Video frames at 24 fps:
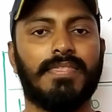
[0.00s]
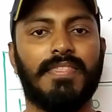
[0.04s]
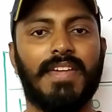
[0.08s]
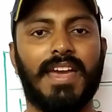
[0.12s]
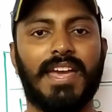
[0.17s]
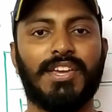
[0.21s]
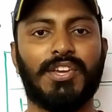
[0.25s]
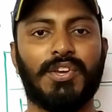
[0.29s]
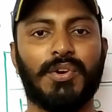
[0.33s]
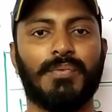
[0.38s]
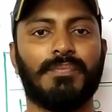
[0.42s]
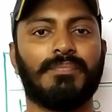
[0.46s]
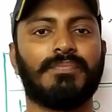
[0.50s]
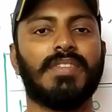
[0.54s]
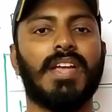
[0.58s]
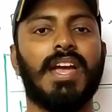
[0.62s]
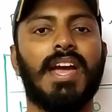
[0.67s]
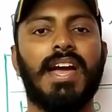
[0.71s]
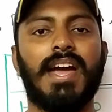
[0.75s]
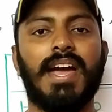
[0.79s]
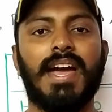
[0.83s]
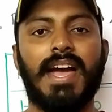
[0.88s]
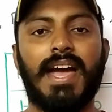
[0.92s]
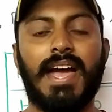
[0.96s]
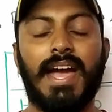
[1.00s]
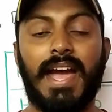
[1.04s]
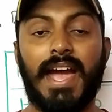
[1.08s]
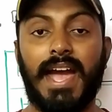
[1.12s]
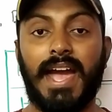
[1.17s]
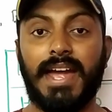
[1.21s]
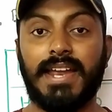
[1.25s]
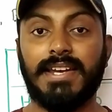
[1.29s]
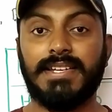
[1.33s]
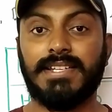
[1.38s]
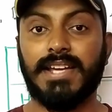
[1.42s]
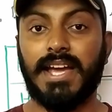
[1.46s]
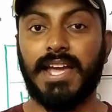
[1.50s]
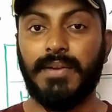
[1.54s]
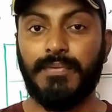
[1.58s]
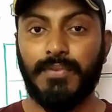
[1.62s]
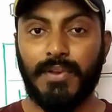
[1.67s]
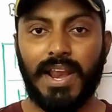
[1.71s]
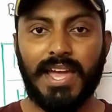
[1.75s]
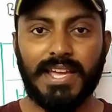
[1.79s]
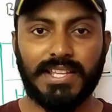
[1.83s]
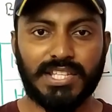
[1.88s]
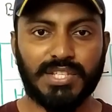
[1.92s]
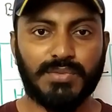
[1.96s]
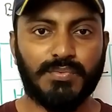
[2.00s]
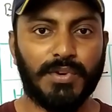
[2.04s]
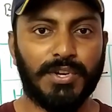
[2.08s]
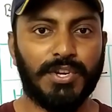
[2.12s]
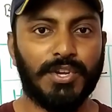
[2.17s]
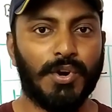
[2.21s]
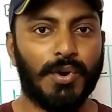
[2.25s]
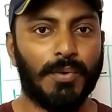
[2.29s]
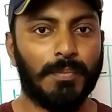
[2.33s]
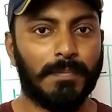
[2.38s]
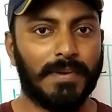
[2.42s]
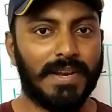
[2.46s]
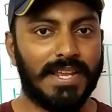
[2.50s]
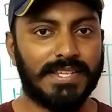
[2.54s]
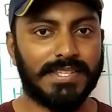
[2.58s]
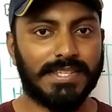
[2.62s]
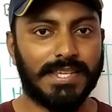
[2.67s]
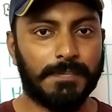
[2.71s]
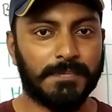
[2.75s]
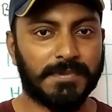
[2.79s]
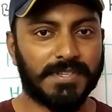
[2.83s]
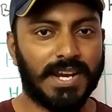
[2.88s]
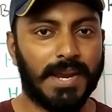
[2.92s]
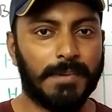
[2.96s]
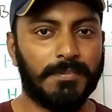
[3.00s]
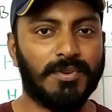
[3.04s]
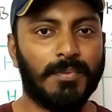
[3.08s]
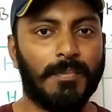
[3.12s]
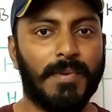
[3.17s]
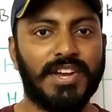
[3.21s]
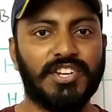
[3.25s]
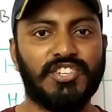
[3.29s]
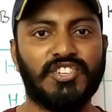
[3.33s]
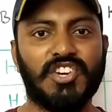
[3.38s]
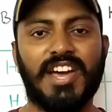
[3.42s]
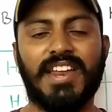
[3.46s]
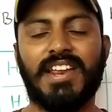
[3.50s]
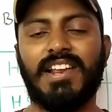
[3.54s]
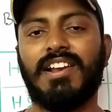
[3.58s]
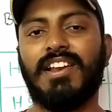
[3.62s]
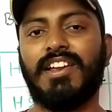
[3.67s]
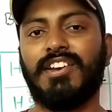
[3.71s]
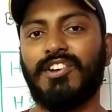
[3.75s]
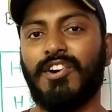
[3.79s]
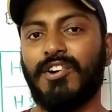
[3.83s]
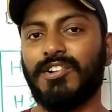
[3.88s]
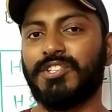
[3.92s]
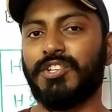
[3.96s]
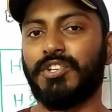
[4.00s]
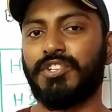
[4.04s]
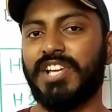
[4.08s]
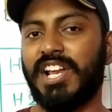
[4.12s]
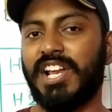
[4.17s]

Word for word: Thank you. And if you like this video, please subscribe to my channel and also